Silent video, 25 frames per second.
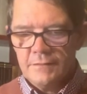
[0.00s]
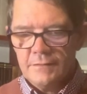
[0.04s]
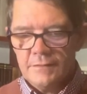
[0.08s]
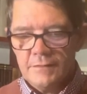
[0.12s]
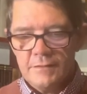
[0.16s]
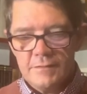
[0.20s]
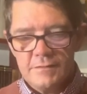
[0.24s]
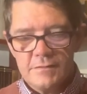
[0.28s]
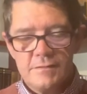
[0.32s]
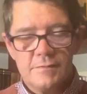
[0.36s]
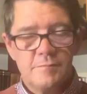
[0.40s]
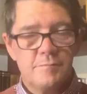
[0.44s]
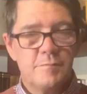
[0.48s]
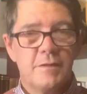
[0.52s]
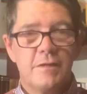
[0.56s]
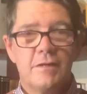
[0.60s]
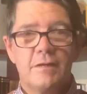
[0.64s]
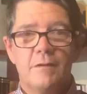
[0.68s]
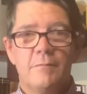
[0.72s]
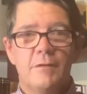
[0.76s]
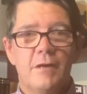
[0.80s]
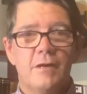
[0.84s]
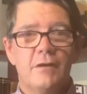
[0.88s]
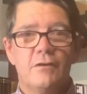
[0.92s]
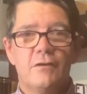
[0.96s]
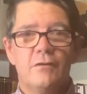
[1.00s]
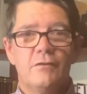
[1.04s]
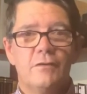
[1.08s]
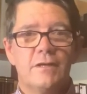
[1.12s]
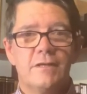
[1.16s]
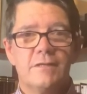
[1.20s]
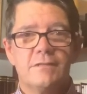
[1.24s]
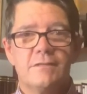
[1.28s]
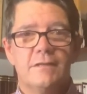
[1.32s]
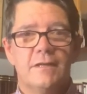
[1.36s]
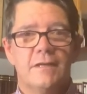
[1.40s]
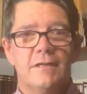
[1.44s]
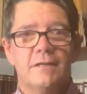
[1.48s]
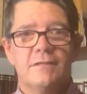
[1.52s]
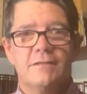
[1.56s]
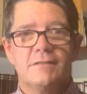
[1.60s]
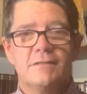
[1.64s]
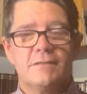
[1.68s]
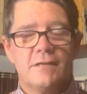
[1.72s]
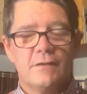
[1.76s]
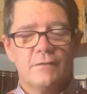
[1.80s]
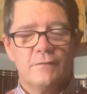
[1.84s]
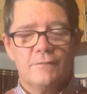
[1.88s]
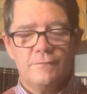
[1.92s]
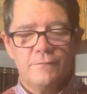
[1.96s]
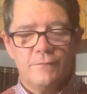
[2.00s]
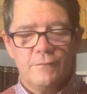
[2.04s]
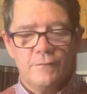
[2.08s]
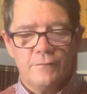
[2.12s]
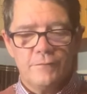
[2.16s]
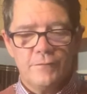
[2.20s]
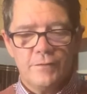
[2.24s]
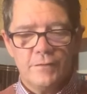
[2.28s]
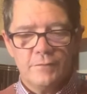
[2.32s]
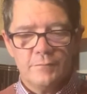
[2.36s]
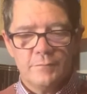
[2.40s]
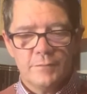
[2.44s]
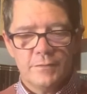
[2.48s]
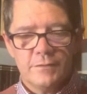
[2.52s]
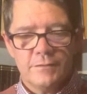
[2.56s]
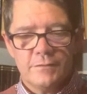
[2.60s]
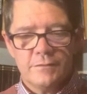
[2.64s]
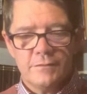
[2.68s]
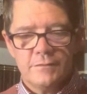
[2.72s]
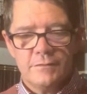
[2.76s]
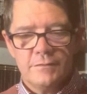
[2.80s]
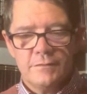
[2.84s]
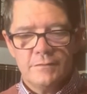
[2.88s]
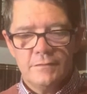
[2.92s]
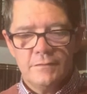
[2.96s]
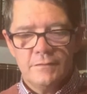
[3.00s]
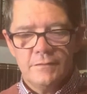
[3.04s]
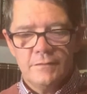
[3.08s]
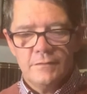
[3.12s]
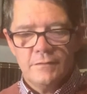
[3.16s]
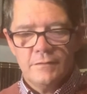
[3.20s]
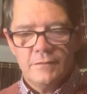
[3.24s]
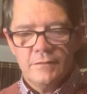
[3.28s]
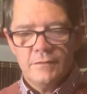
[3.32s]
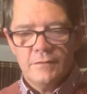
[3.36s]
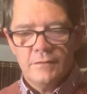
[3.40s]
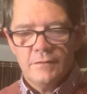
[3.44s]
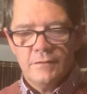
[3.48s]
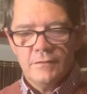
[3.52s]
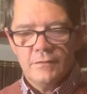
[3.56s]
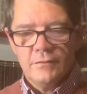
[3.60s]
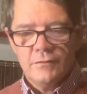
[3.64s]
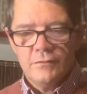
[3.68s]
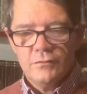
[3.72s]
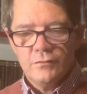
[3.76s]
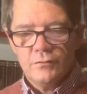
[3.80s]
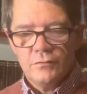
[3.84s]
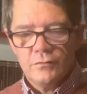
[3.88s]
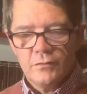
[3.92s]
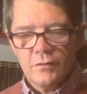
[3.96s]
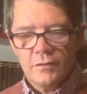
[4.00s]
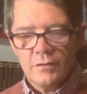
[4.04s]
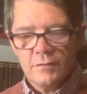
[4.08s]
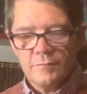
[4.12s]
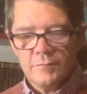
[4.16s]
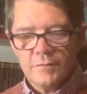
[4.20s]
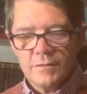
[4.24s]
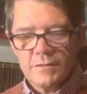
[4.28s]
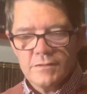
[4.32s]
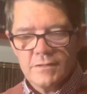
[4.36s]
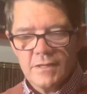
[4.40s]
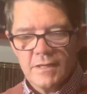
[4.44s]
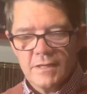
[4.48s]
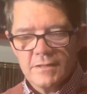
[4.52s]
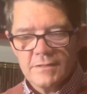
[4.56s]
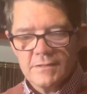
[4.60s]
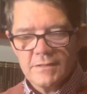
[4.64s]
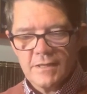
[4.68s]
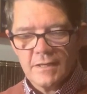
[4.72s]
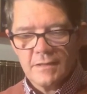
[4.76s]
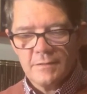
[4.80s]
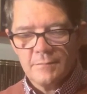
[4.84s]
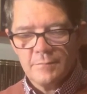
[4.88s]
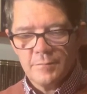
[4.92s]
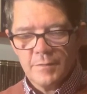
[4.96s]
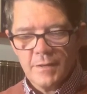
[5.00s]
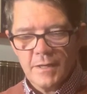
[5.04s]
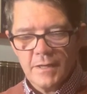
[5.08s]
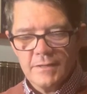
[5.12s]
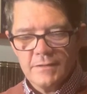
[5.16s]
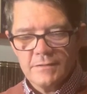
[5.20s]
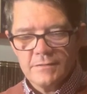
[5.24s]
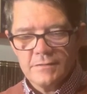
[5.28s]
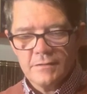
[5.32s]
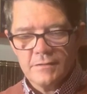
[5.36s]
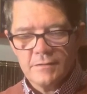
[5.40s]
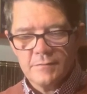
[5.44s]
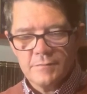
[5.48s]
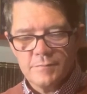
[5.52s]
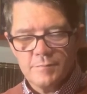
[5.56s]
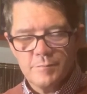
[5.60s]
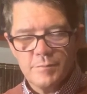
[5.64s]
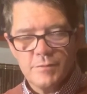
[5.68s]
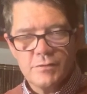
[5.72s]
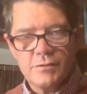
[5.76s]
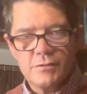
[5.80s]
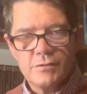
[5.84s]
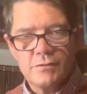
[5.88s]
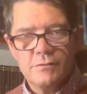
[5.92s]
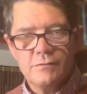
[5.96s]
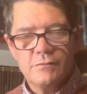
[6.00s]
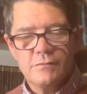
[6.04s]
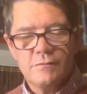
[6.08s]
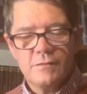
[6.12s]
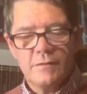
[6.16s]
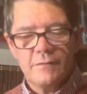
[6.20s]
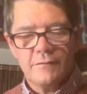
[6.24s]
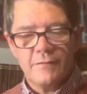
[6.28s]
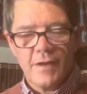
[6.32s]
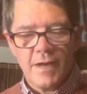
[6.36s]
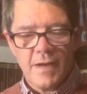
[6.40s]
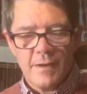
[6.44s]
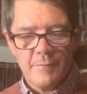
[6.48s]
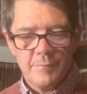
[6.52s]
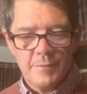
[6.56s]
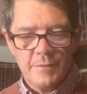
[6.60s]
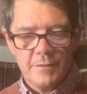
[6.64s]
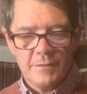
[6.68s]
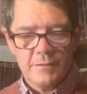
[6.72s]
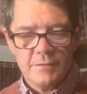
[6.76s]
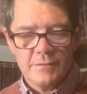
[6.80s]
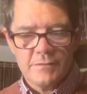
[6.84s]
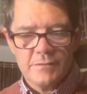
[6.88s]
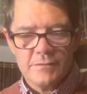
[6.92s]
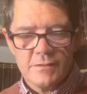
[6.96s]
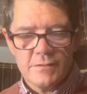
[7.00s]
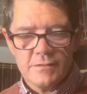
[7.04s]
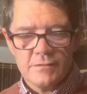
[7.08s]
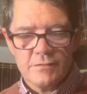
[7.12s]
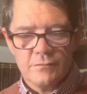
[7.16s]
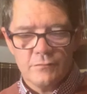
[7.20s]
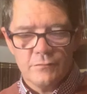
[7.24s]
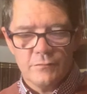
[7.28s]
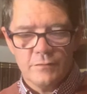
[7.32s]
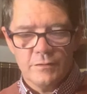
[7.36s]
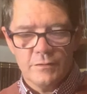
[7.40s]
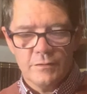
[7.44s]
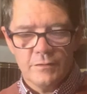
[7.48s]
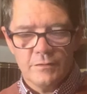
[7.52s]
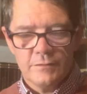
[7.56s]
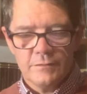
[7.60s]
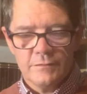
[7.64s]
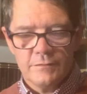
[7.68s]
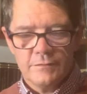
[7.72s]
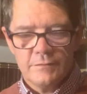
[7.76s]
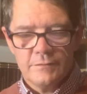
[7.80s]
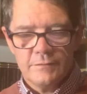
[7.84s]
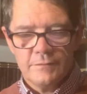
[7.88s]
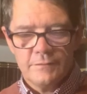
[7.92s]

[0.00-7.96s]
This has become our God, hasn't it? Self fulfillment. Your God must take second place to the pursuit of happiness, says the world.